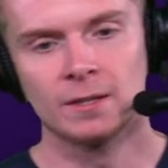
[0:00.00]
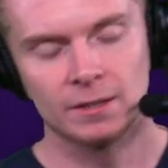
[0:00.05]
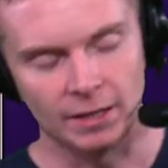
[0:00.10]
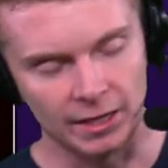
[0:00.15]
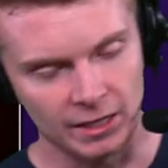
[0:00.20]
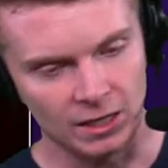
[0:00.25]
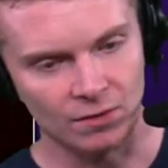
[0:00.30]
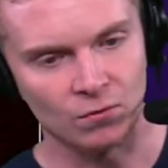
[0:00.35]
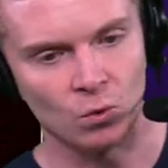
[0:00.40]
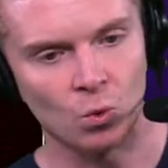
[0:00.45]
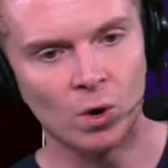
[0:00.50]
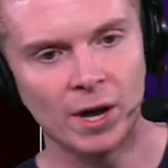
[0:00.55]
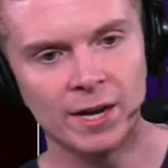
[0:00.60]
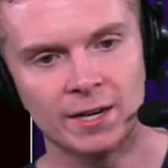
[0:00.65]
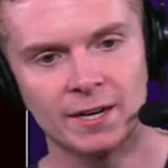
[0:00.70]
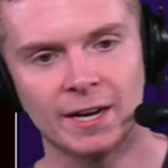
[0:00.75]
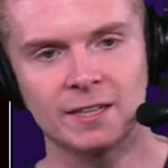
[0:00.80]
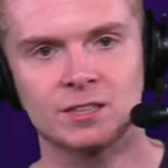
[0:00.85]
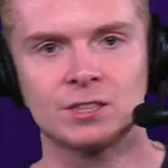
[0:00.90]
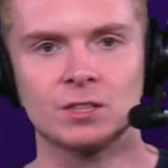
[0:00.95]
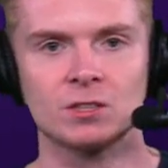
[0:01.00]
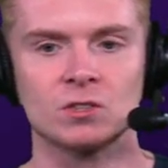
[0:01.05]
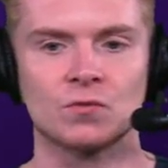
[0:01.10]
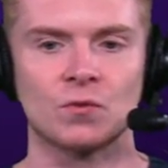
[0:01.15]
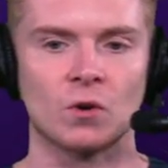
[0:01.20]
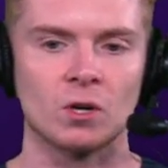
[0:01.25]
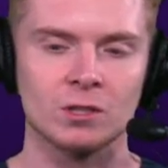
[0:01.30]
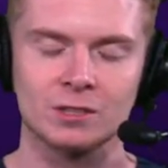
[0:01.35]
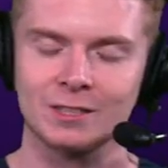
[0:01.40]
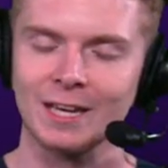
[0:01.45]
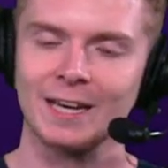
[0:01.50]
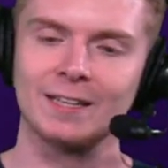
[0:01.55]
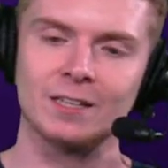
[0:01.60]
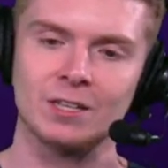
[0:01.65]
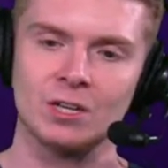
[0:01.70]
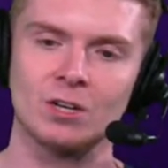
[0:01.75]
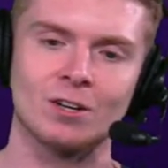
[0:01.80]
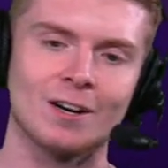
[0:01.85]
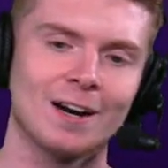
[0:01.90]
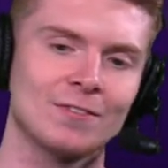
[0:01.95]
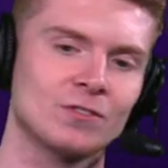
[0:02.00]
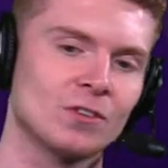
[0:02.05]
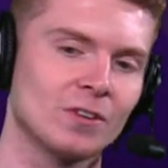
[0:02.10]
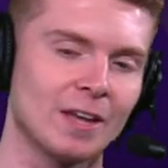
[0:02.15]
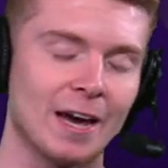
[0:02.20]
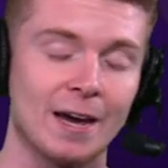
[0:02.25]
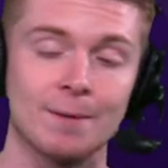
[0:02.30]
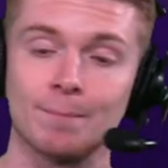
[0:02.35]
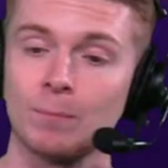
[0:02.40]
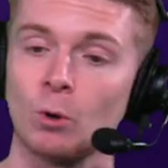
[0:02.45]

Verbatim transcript: They give away next year's first and the year after that,